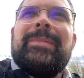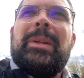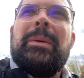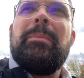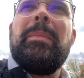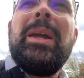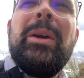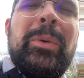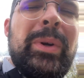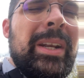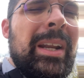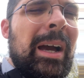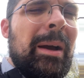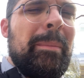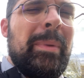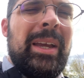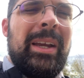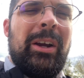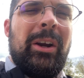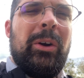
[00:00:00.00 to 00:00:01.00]
may we not
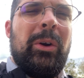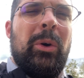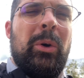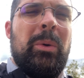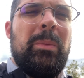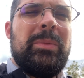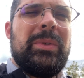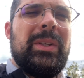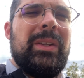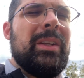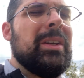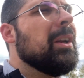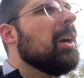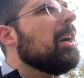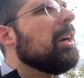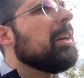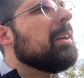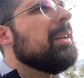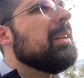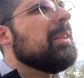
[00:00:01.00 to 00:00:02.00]
make our homes in the
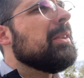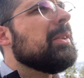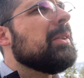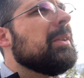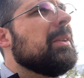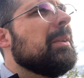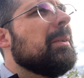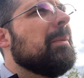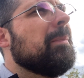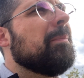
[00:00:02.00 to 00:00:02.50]
darkness,